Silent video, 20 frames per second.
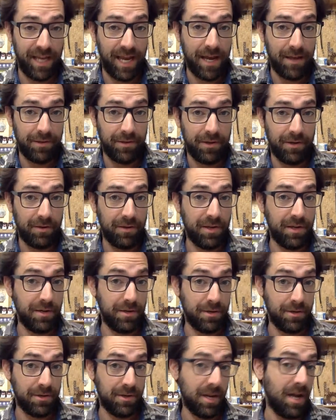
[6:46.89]
out there that
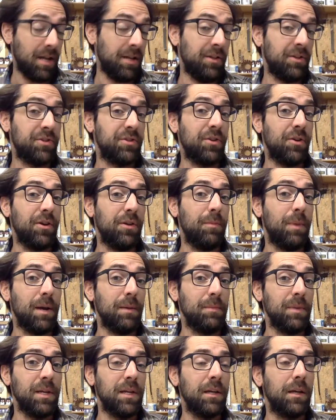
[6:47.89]
are not installed by
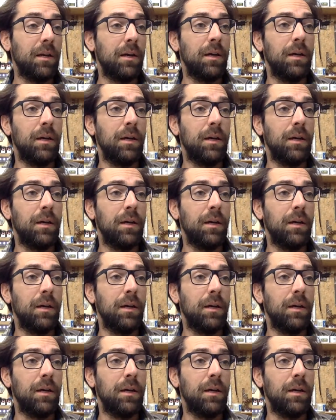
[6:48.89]
me,